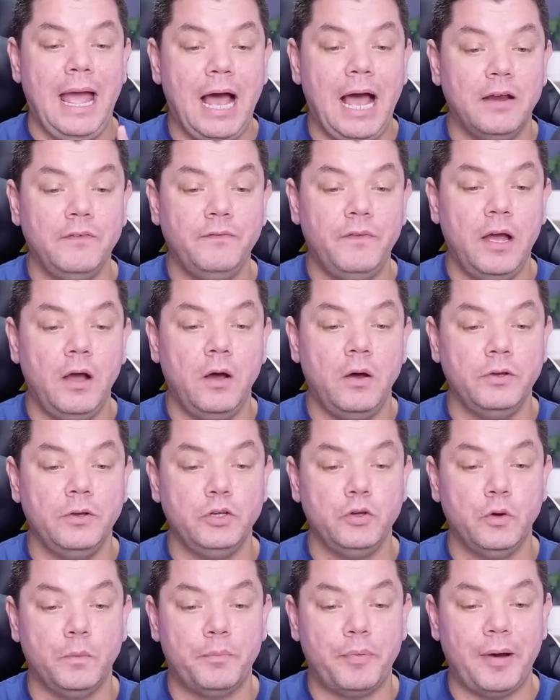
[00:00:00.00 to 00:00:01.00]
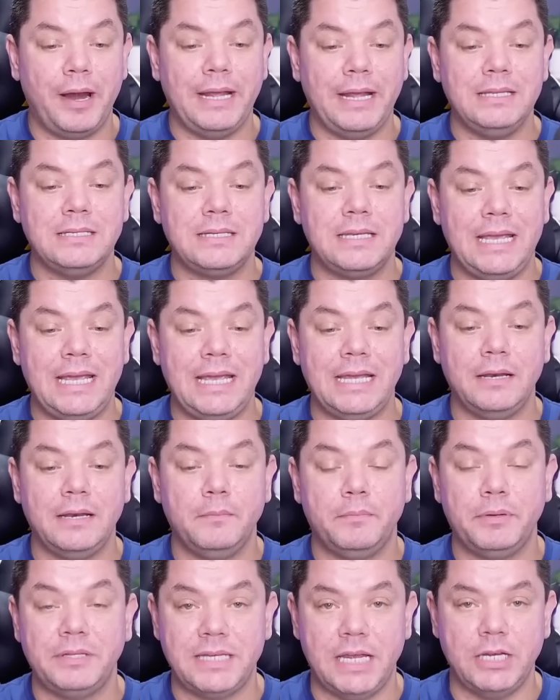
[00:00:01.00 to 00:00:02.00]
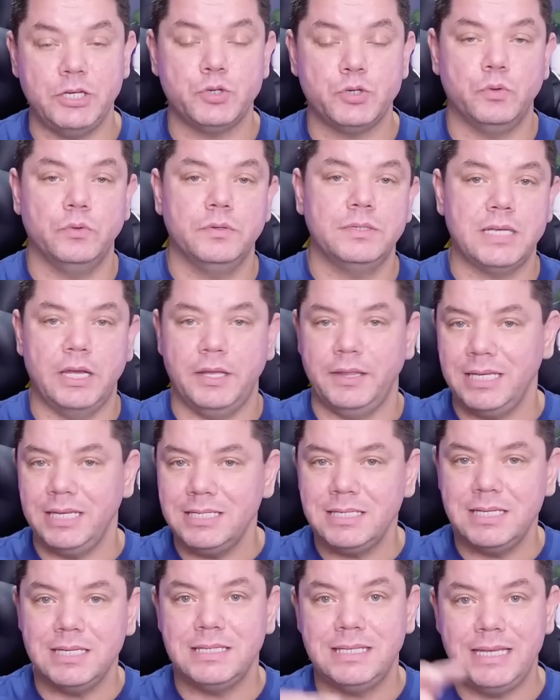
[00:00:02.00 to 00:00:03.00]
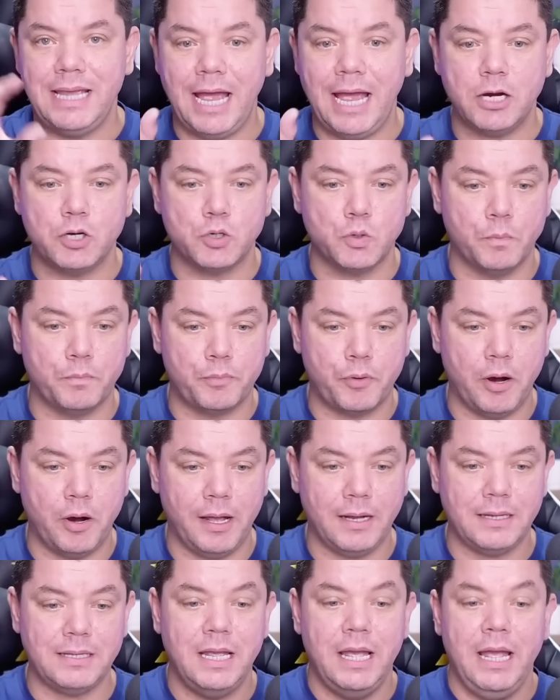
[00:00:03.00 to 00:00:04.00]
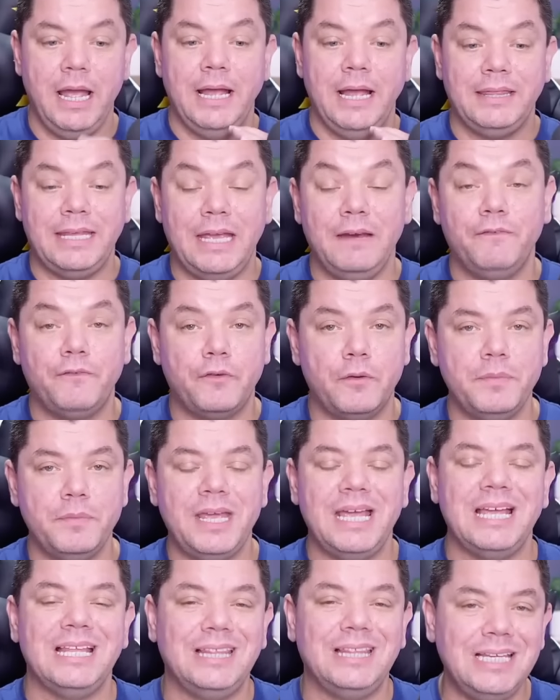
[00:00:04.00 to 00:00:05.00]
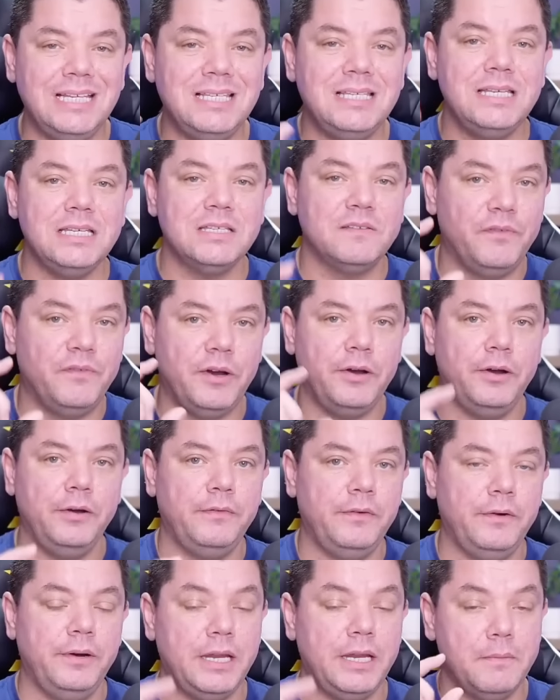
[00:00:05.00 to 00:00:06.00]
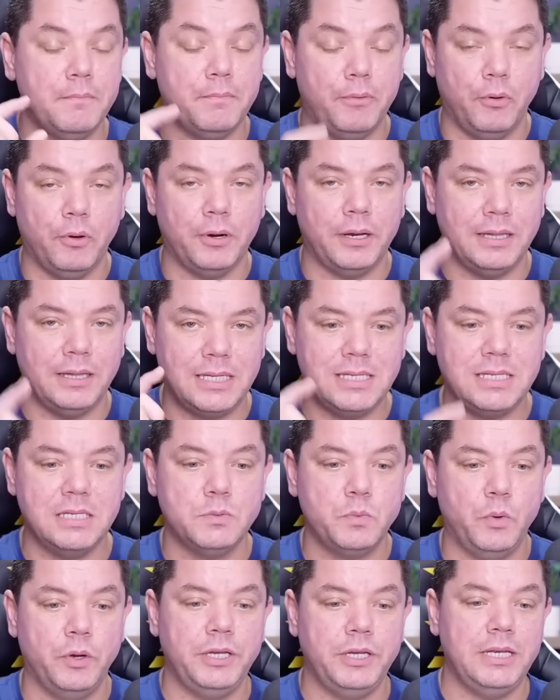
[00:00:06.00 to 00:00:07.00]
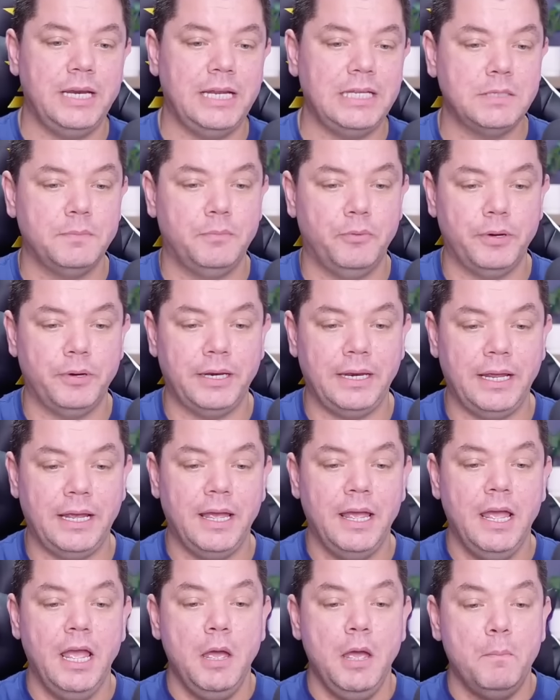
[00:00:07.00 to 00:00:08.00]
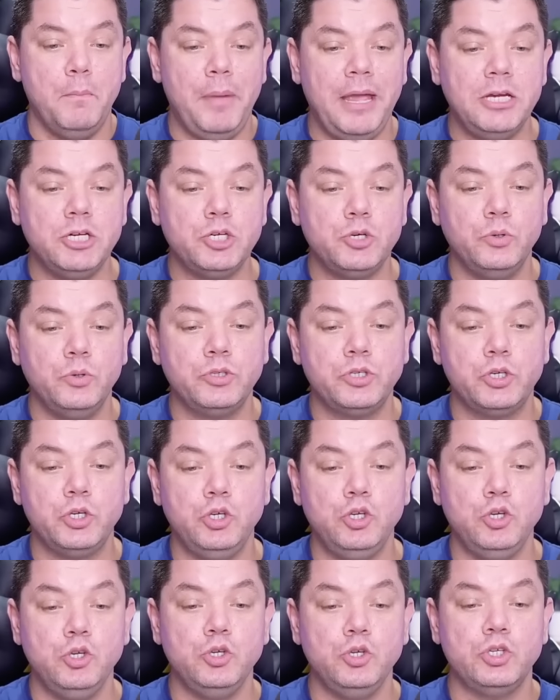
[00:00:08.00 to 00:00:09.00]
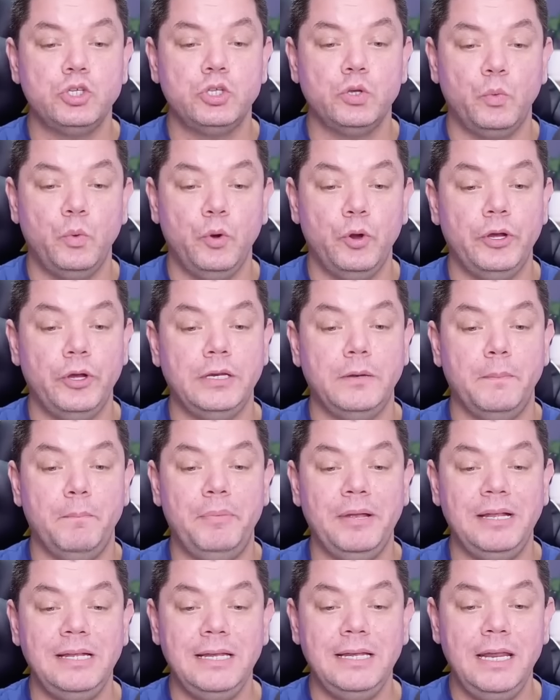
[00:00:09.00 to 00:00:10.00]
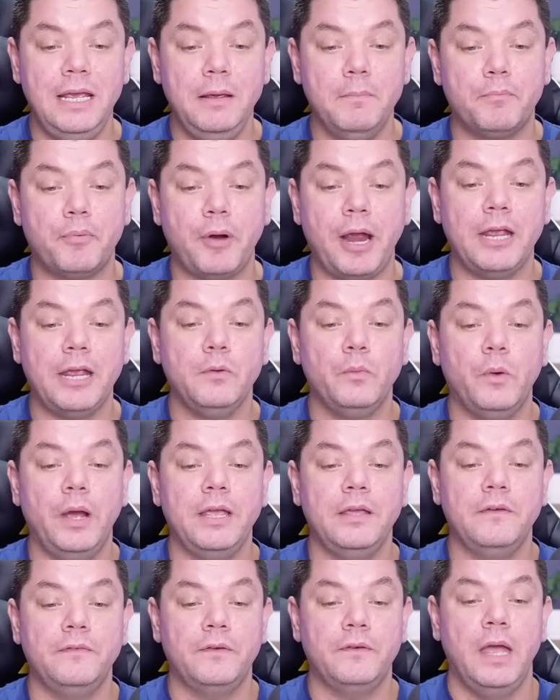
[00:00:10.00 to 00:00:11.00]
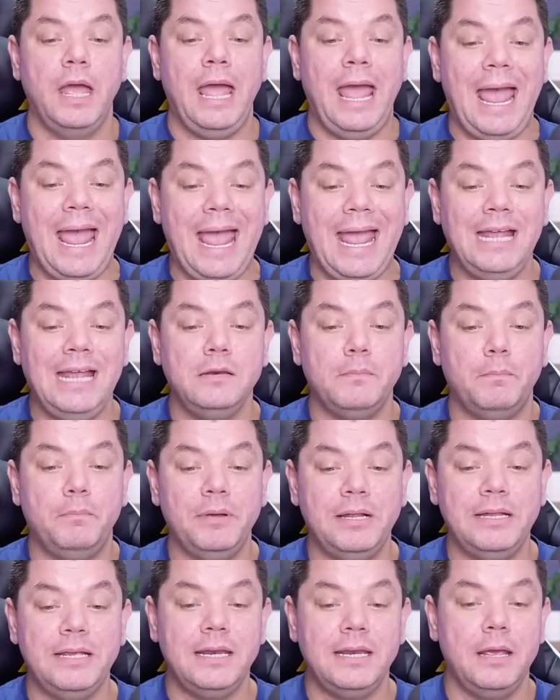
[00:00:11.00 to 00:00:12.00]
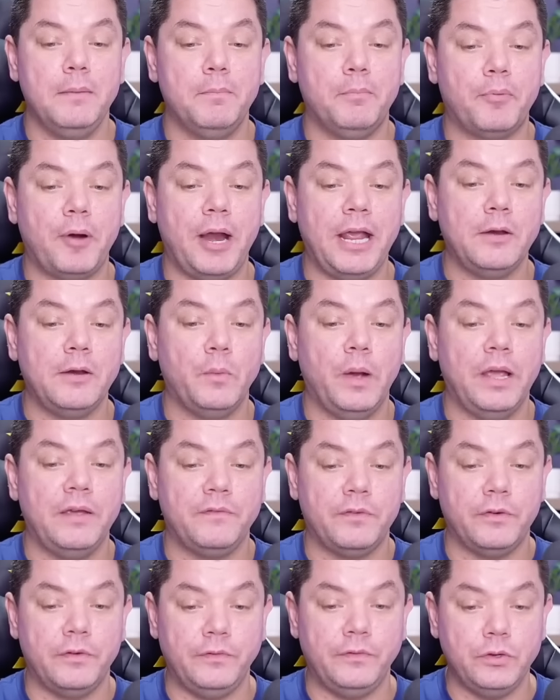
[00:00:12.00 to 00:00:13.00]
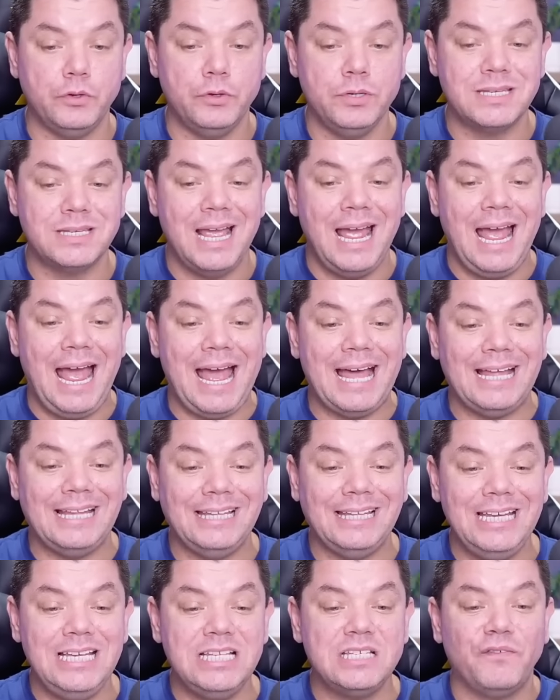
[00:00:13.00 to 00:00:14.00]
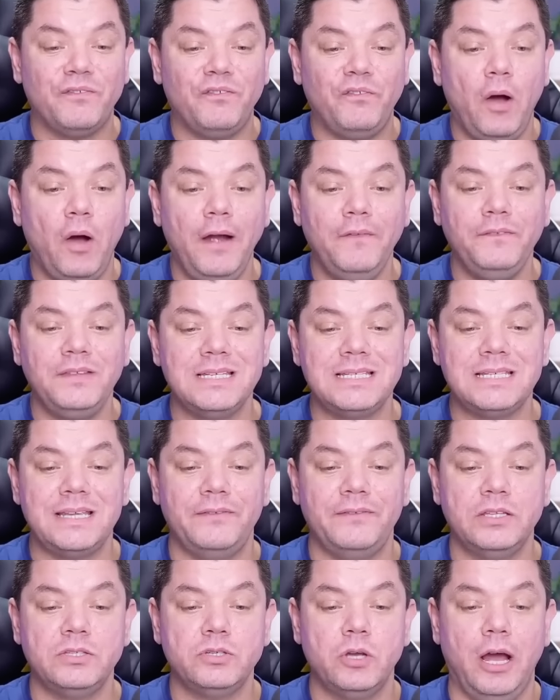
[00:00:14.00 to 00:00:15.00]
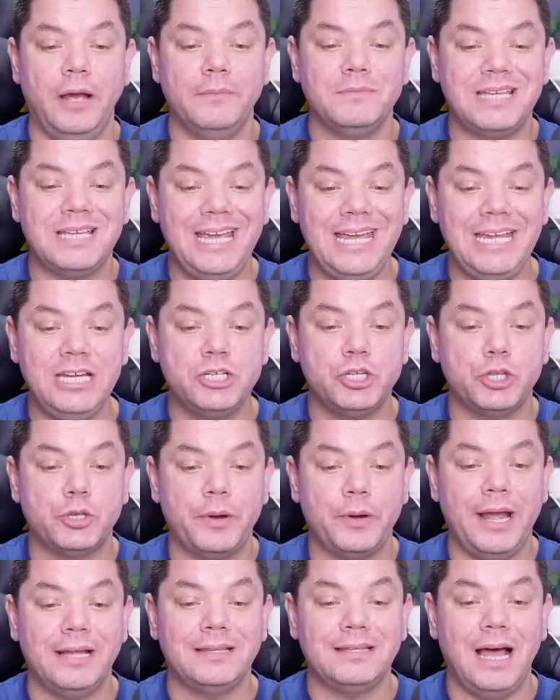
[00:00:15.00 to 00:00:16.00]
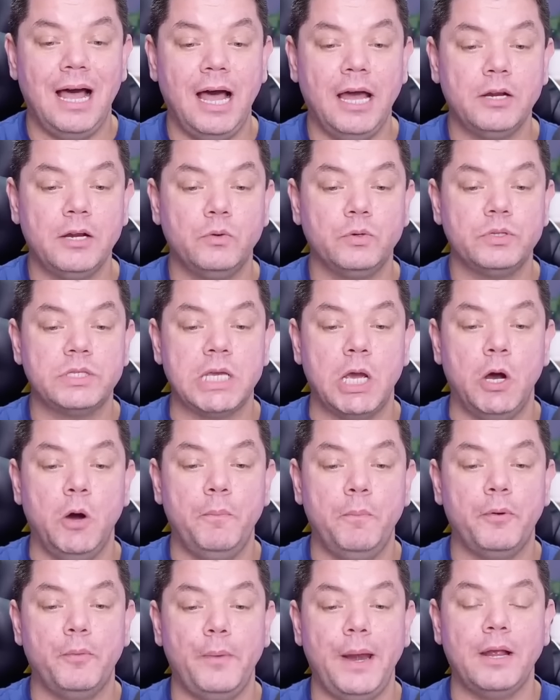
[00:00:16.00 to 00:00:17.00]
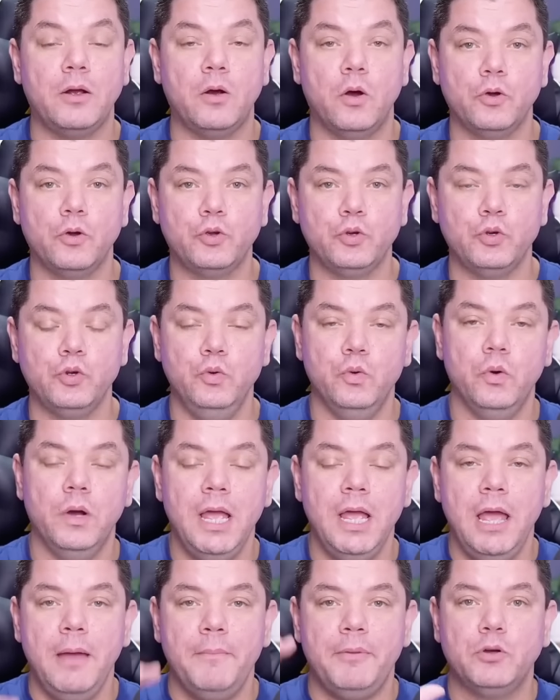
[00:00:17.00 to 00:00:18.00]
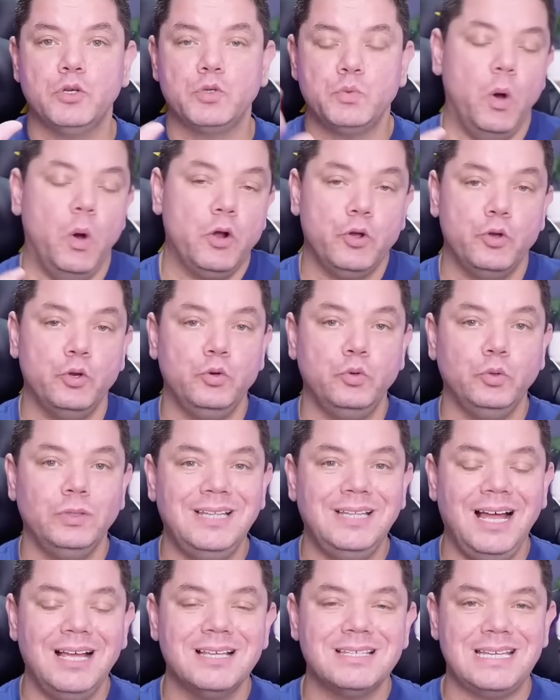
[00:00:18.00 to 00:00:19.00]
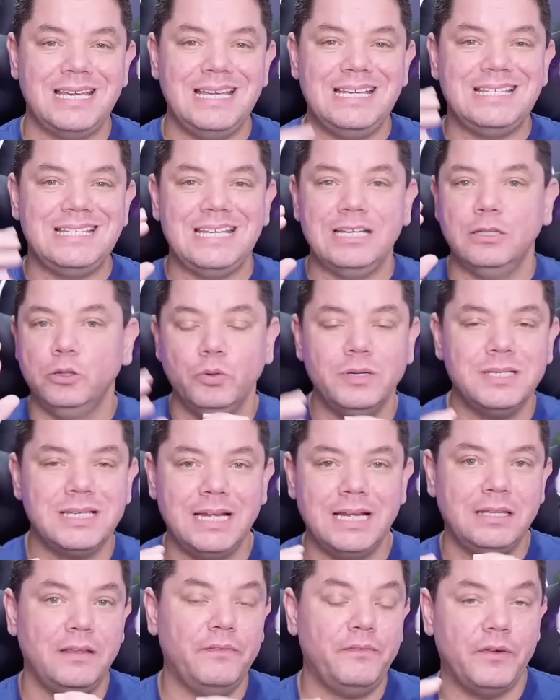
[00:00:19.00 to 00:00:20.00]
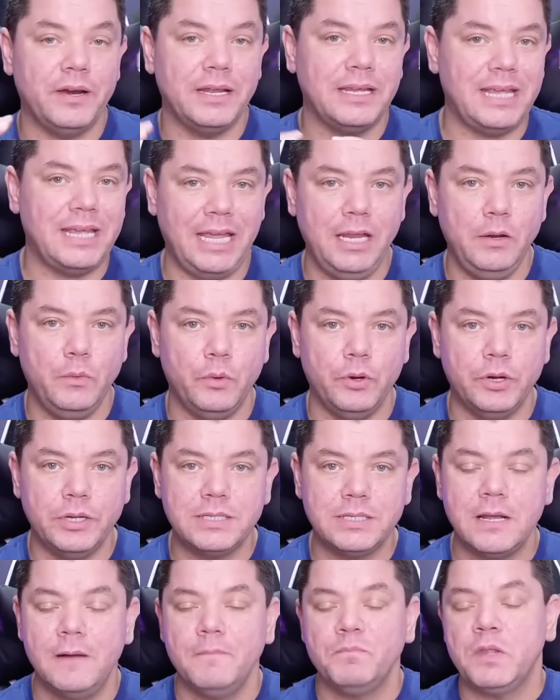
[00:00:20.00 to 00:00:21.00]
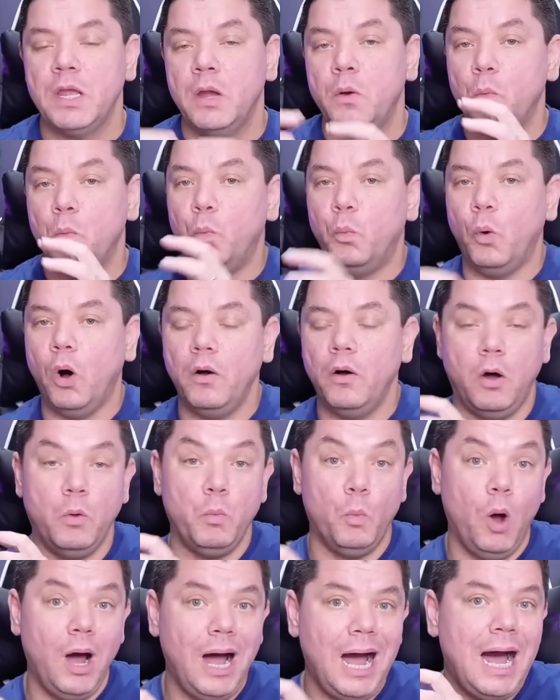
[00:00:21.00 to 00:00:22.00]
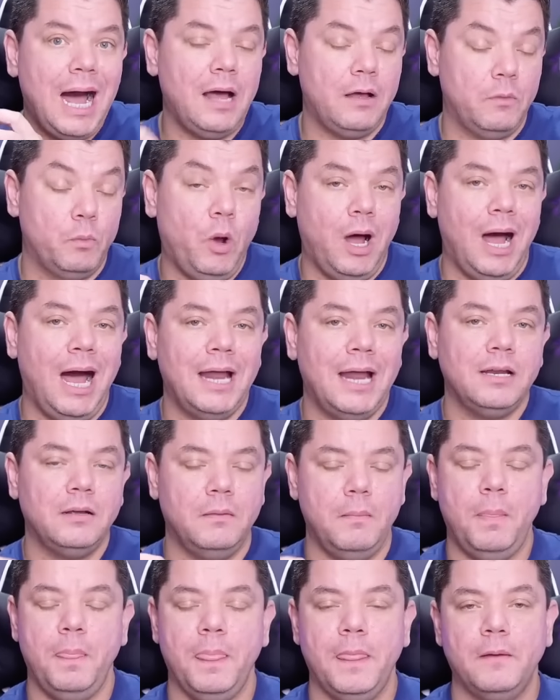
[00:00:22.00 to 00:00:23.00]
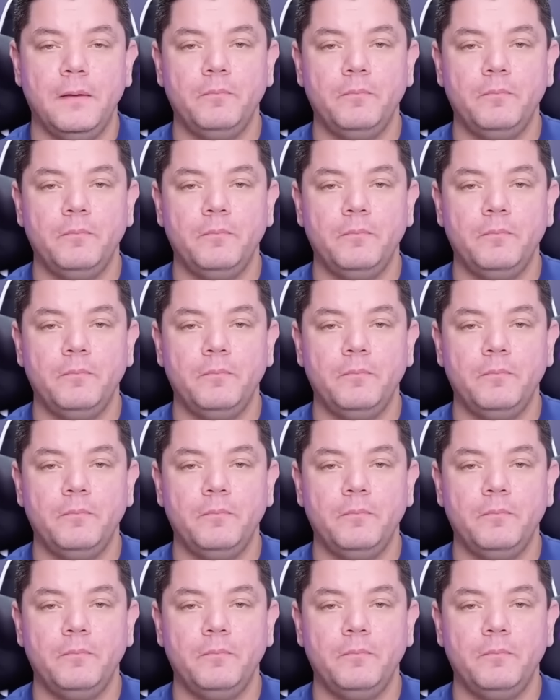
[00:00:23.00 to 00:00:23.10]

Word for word: Unveil your brain's hidden potential. So this is the actual product. Then from there, this is very, very important. This is what you need to put in there. Make sure to use the word Billionaire Brainwave and Billionaire Brainwave reviews at least five to seven times each throughout the article to help it rank on Google. Because what Google does is it looks at different keywords what on what are what article